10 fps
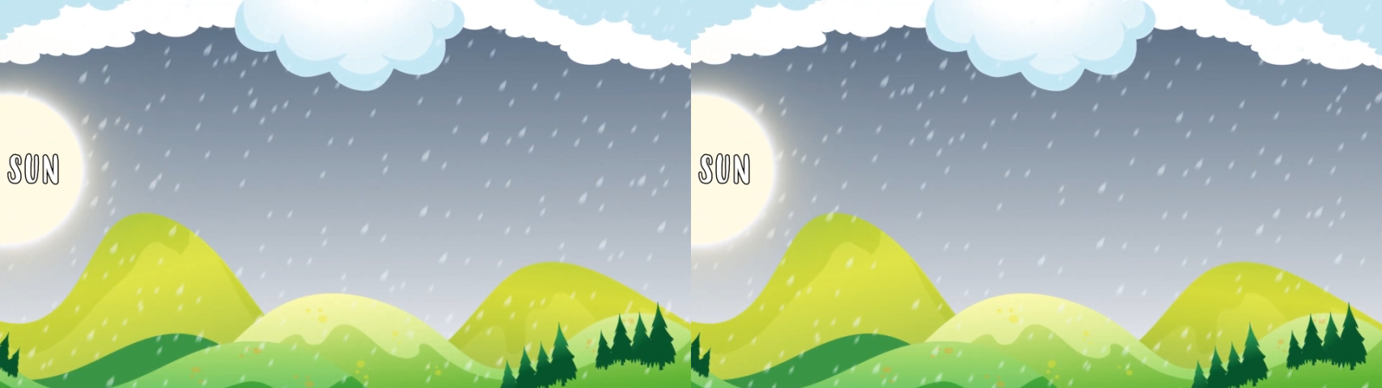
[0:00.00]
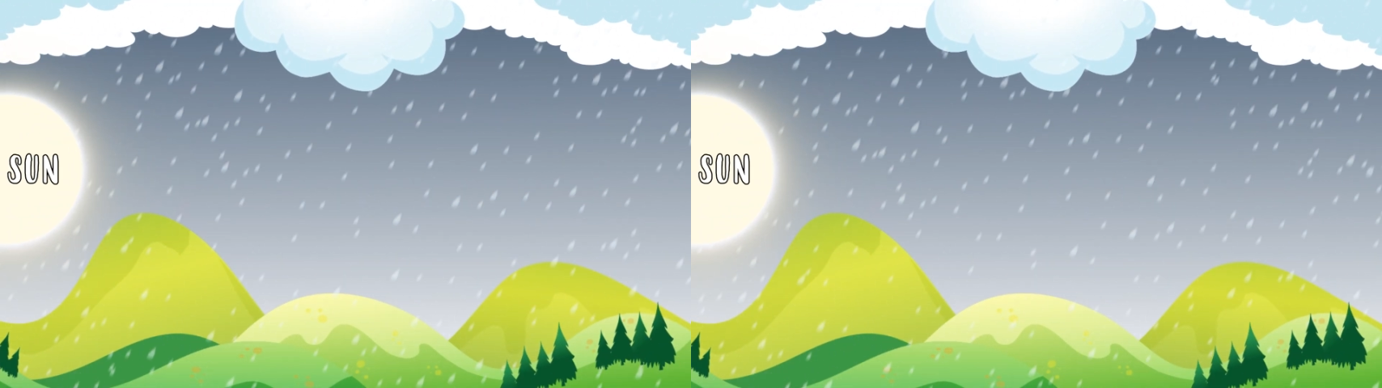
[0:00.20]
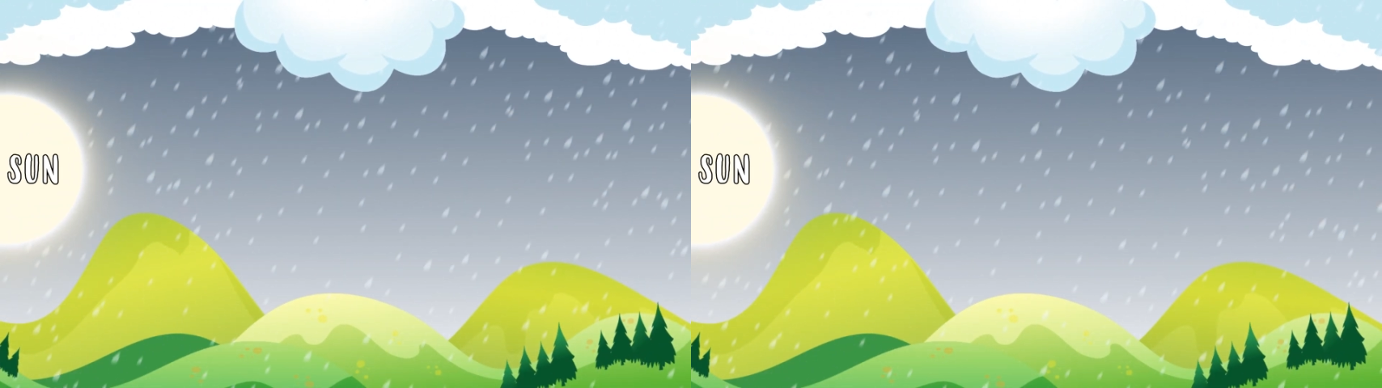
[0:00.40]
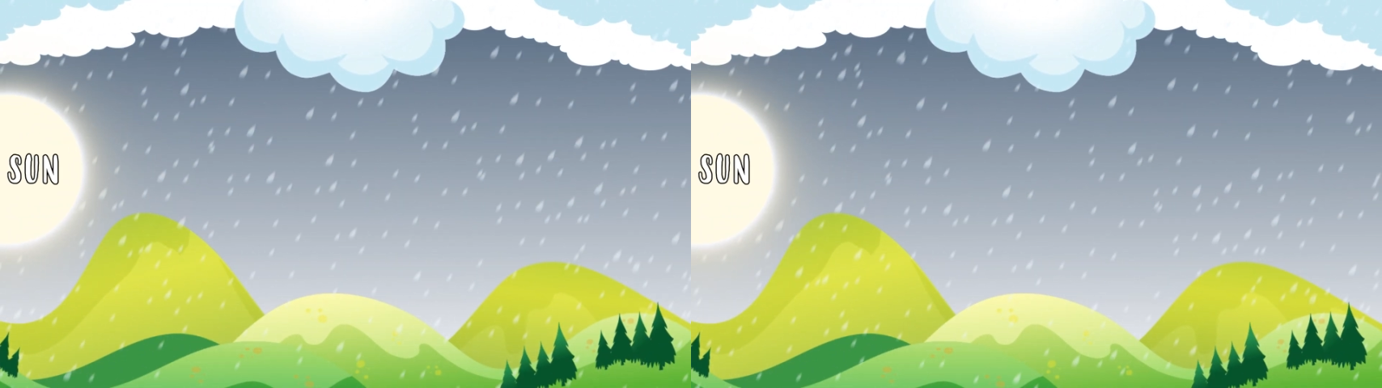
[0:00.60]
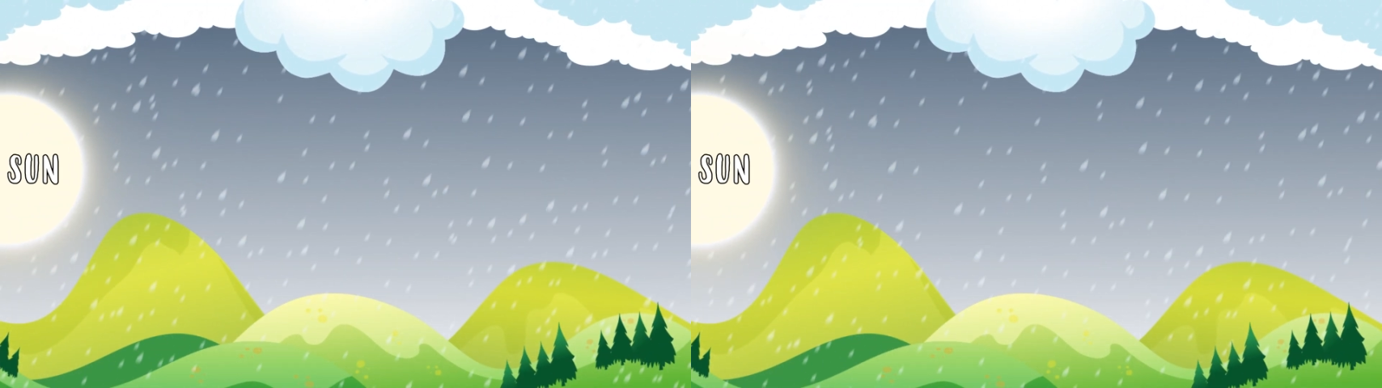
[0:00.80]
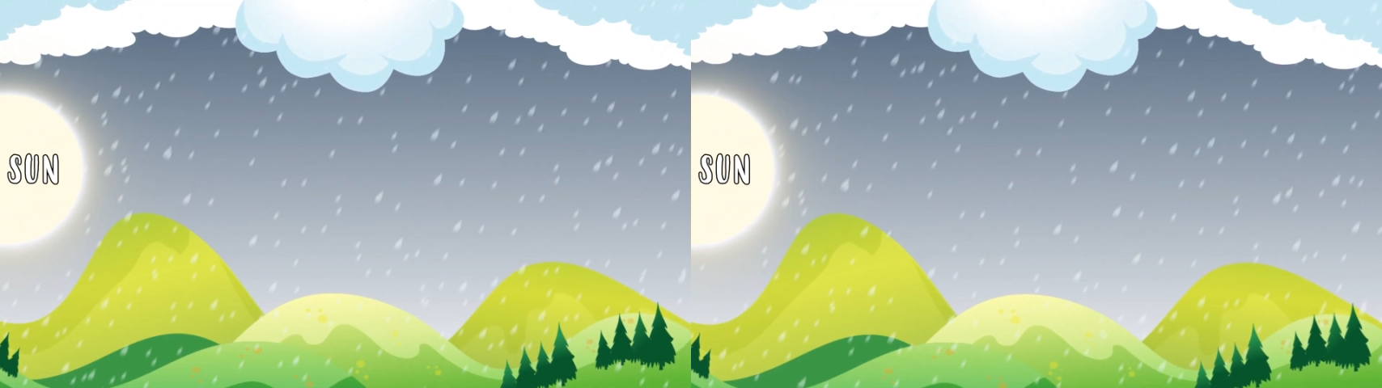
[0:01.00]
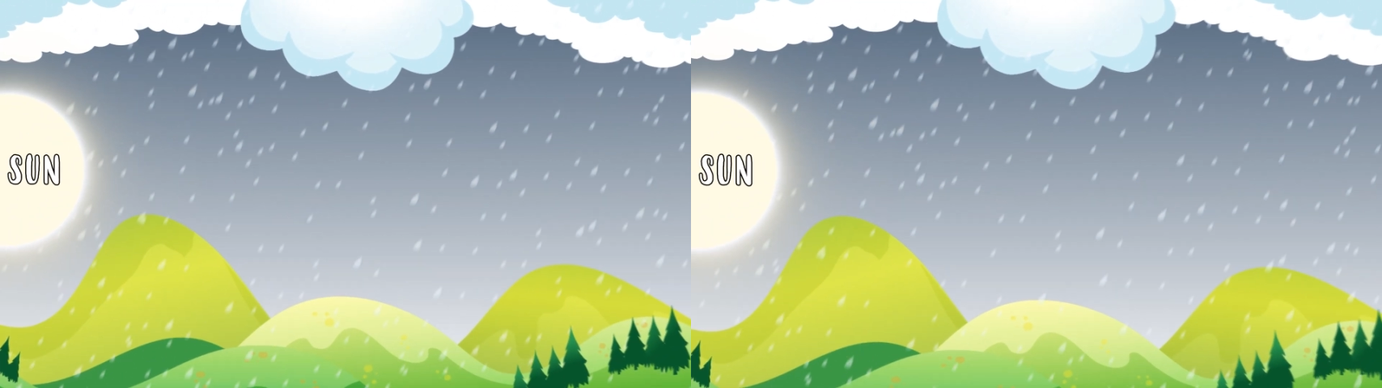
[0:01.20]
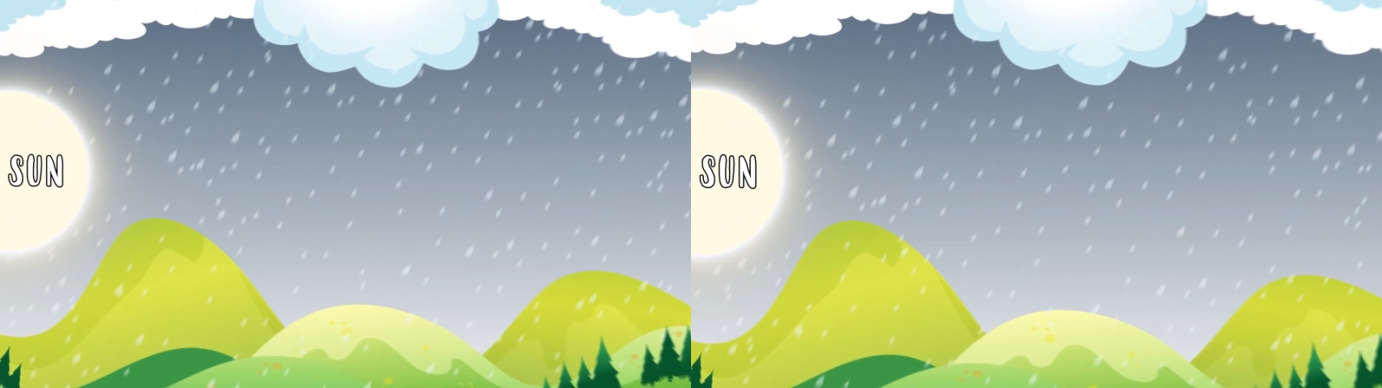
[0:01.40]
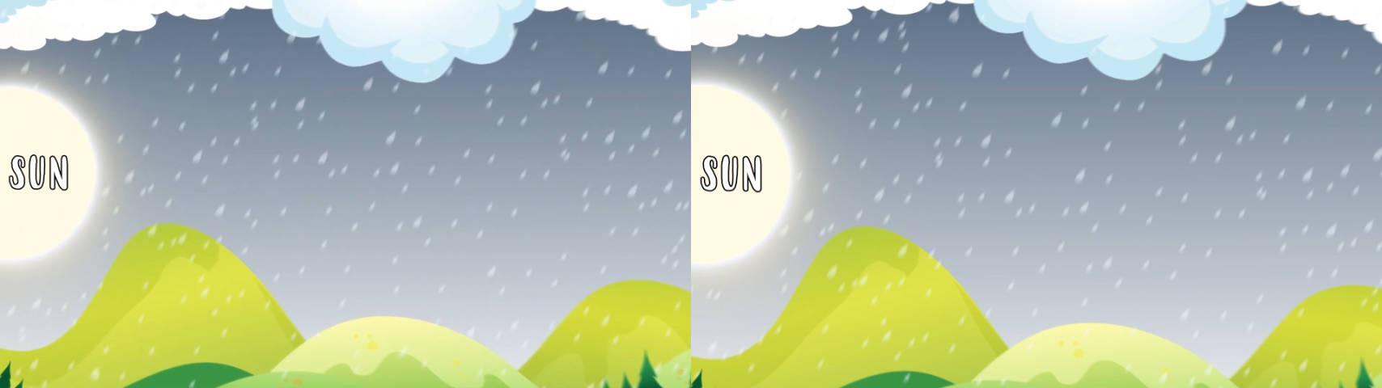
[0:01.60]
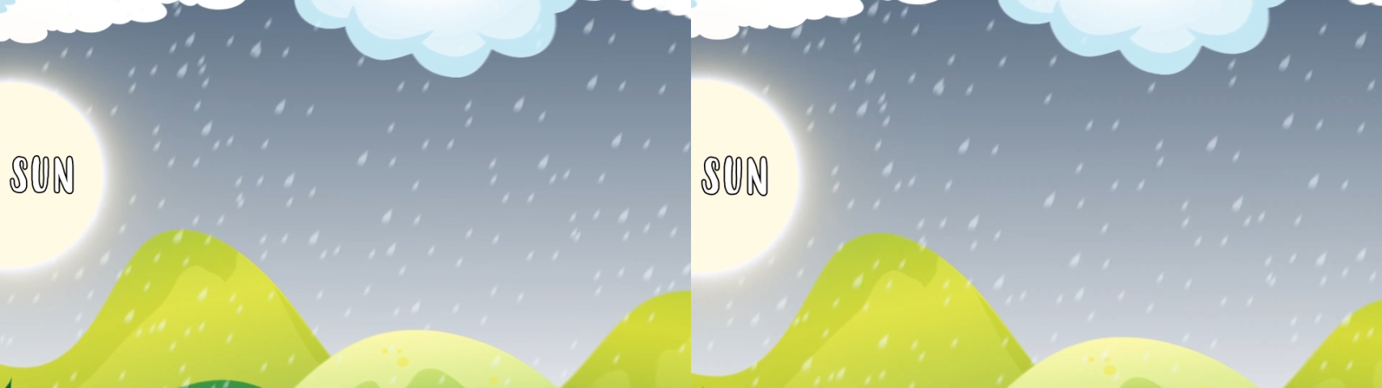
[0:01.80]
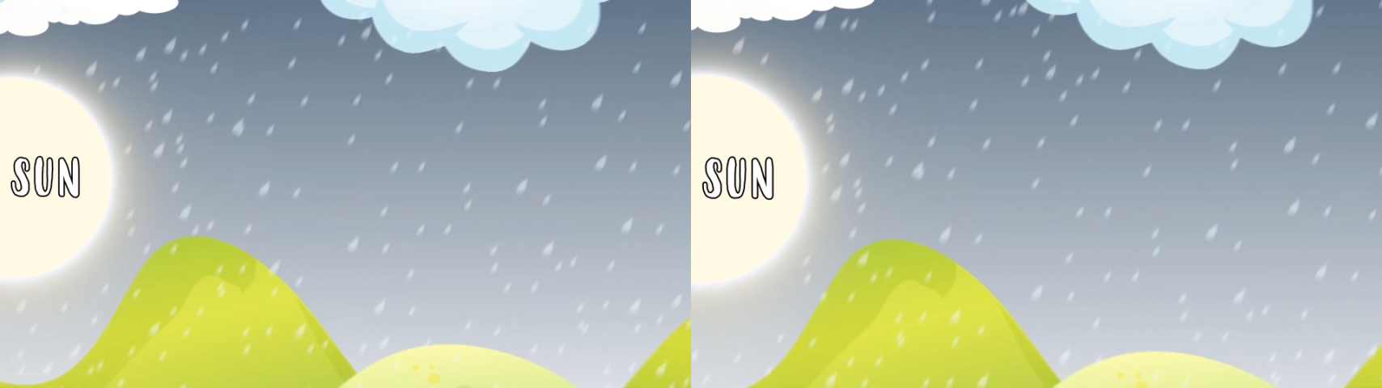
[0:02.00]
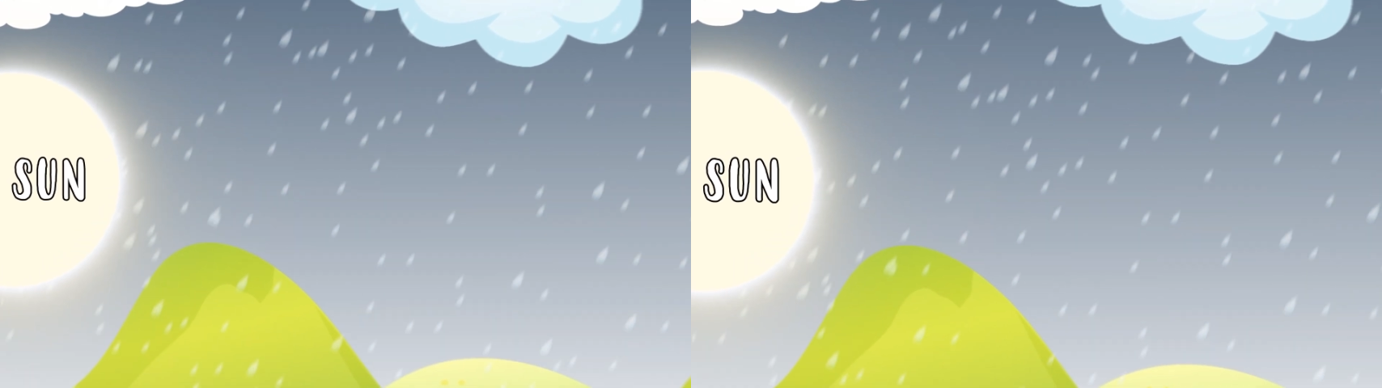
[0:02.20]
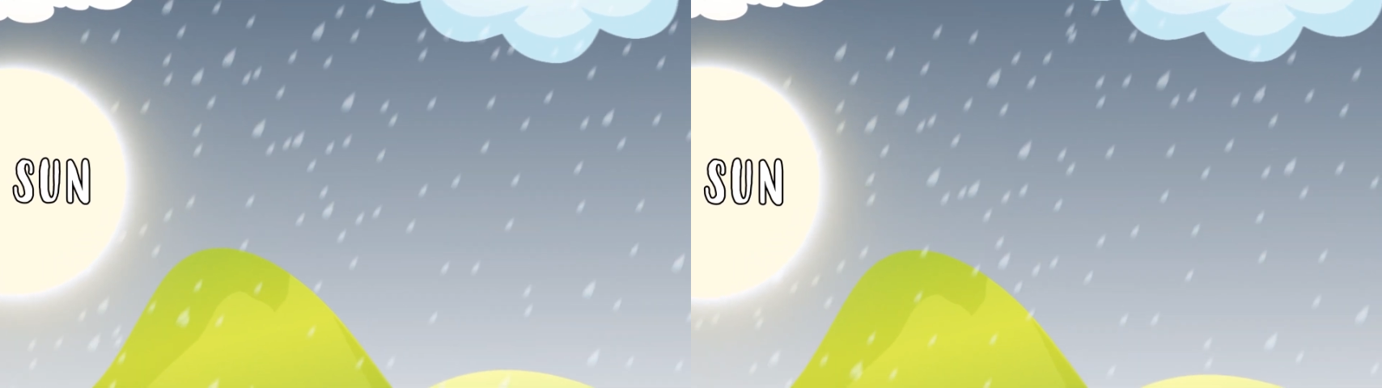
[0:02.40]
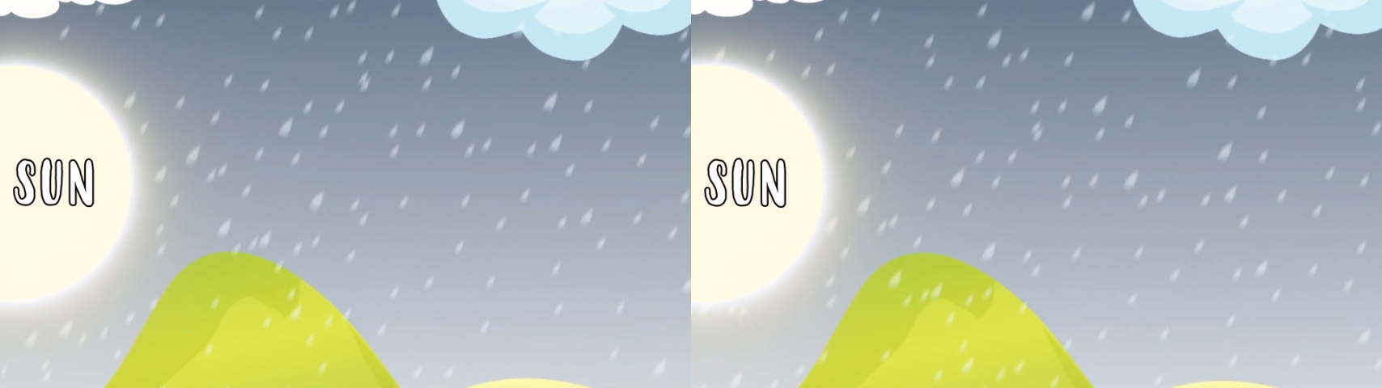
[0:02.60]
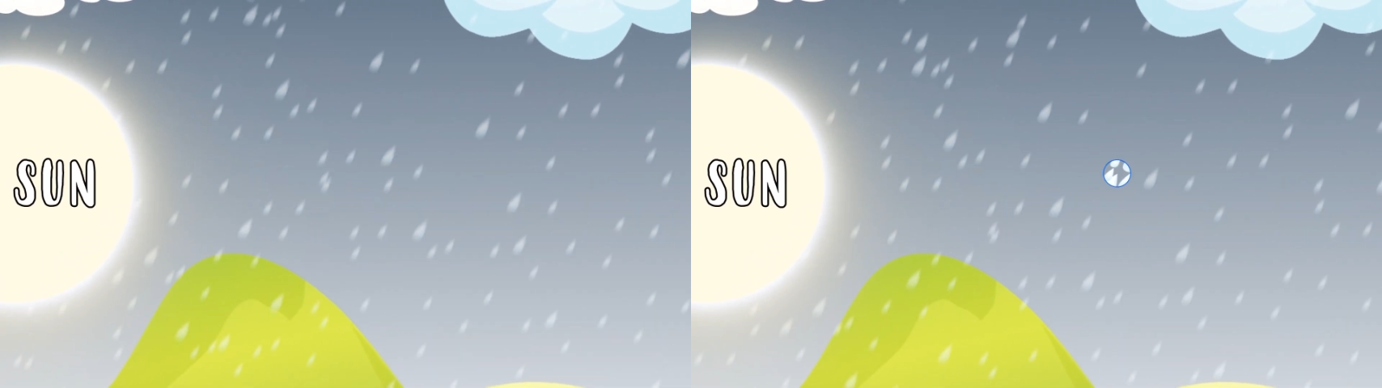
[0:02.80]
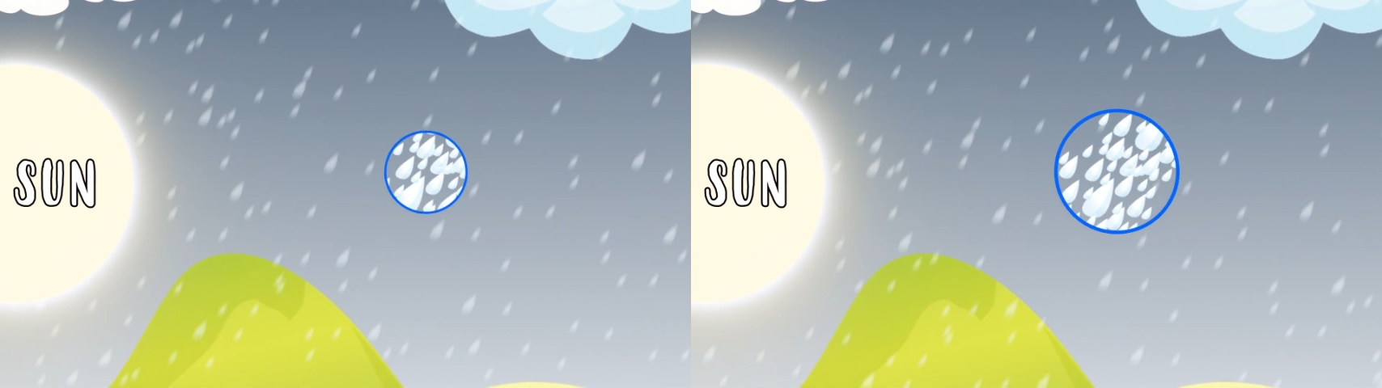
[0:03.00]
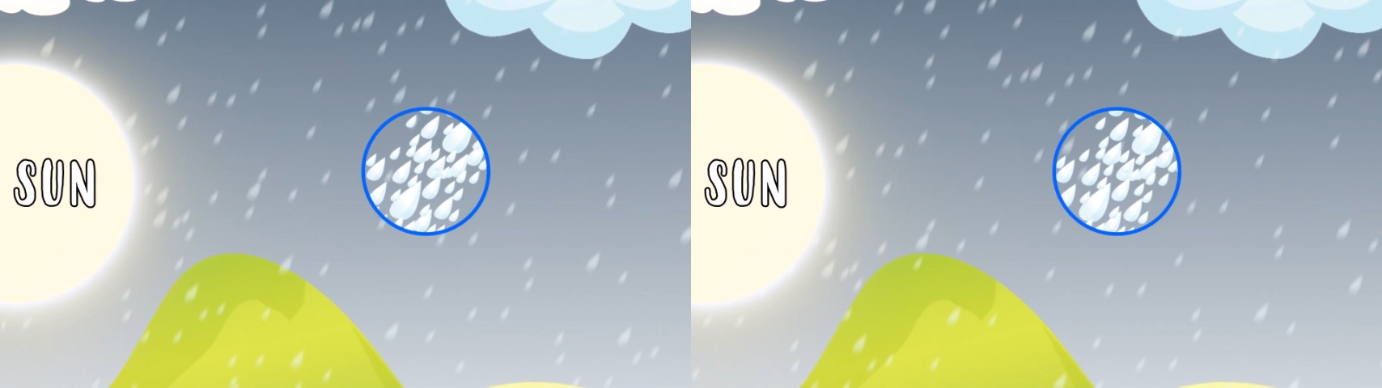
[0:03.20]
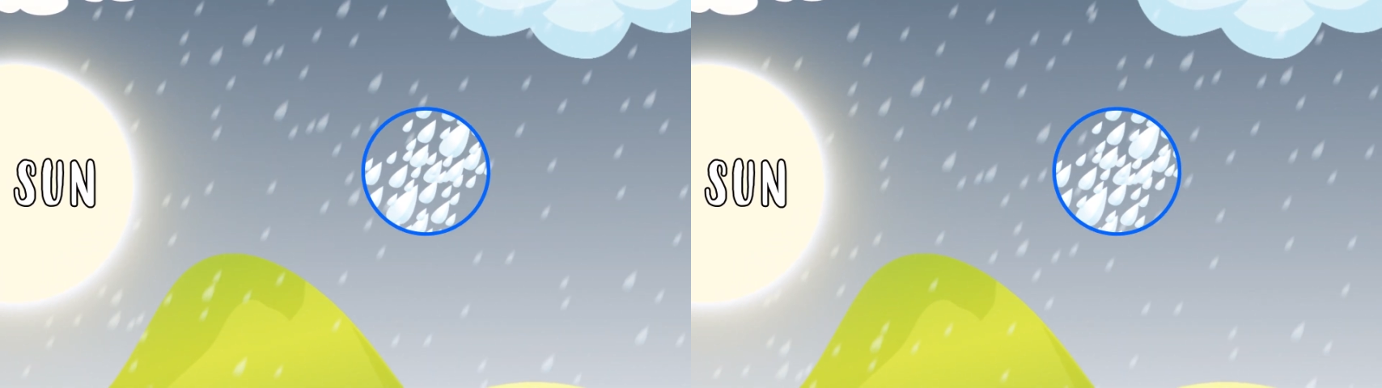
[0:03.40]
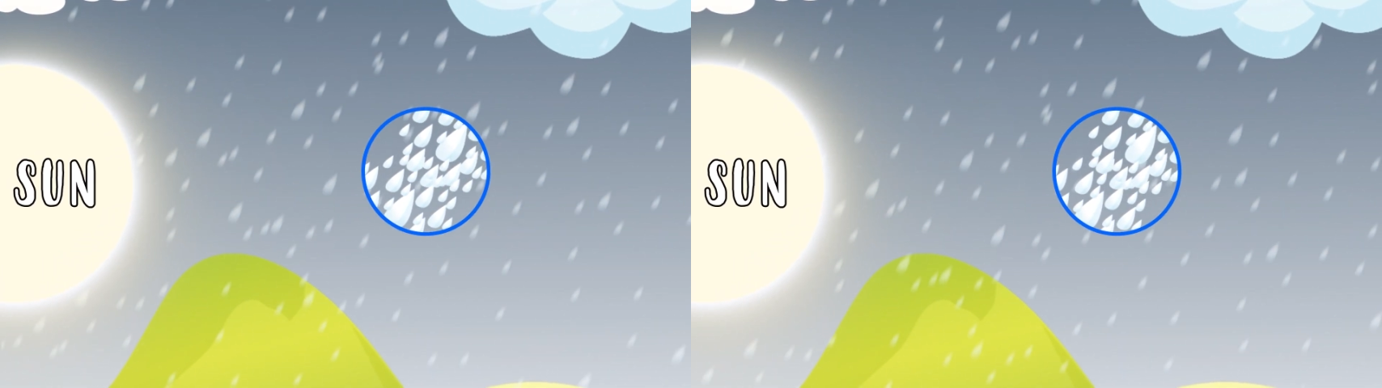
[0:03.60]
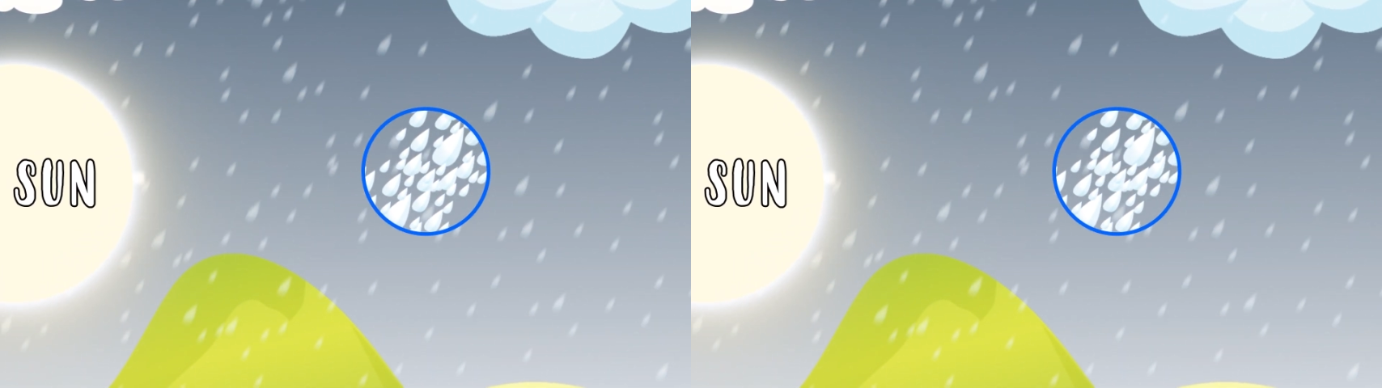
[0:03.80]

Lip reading: No face is visible, so there are no lips to read.